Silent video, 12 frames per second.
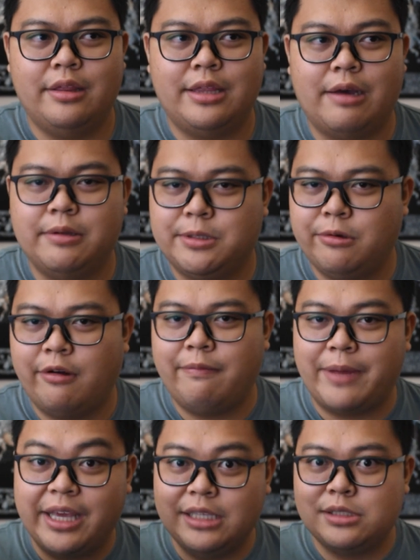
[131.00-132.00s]
that was sort of
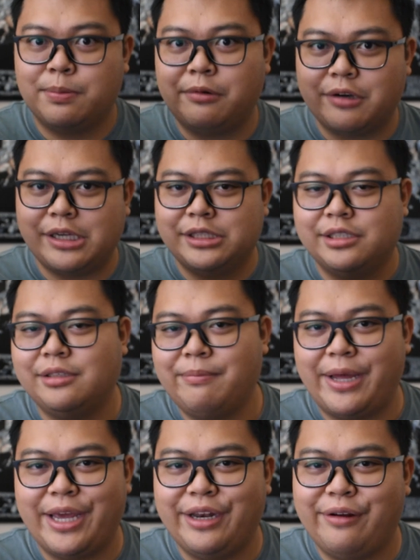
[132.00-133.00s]
my inspiration
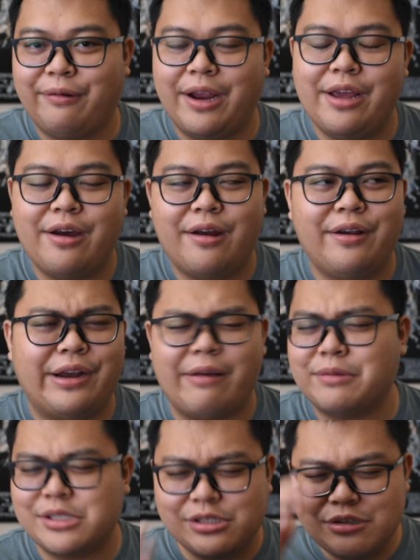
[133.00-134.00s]
behind Kragar, and I
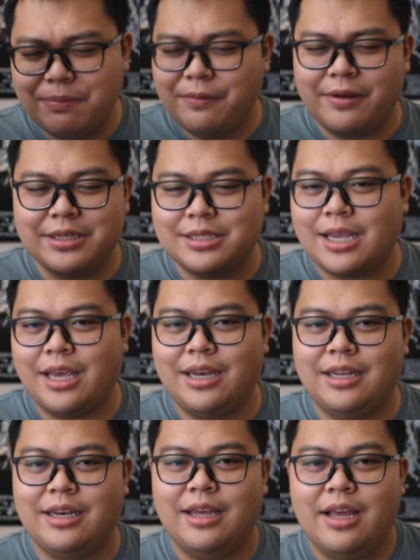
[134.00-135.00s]
was super
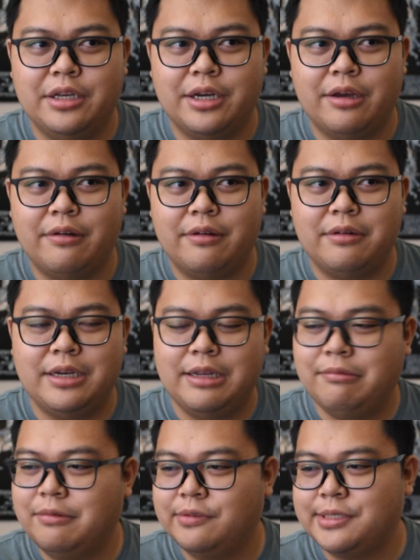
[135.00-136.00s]
excited. It
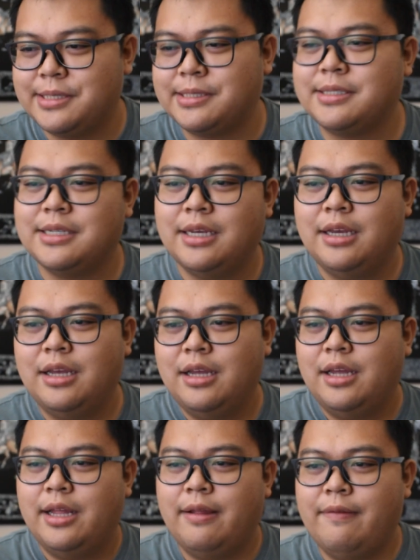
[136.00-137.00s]
was
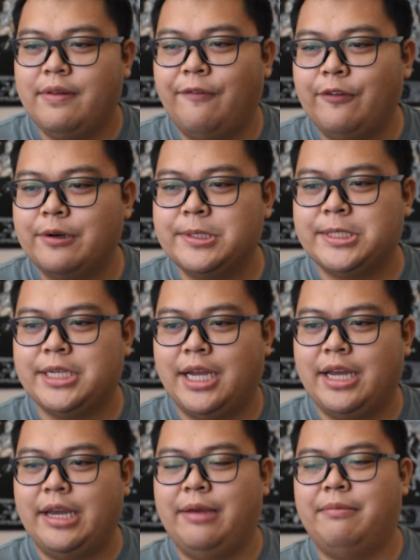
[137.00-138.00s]
the first
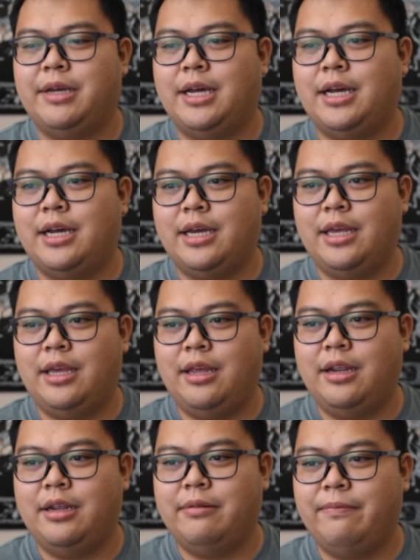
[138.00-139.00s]
time
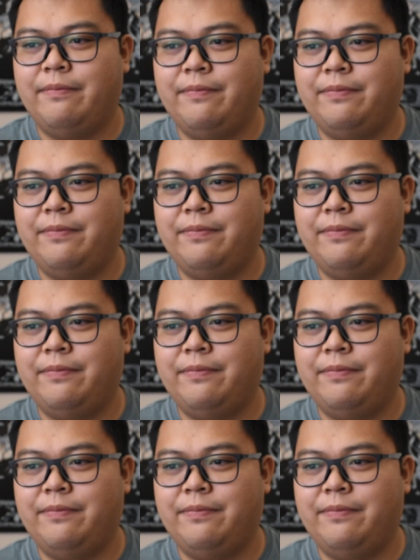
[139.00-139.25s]
I